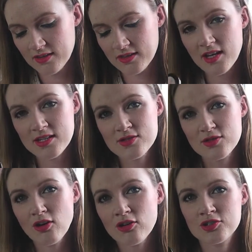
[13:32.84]
That's
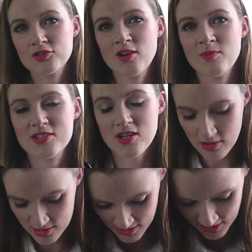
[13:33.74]
utter rubbish.
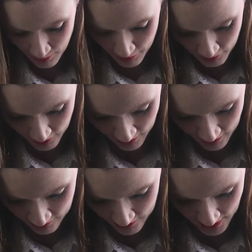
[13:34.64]
How did it get broken and
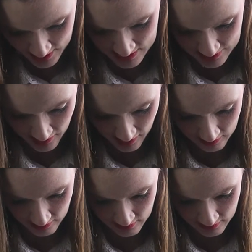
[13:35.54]
everything else is fine?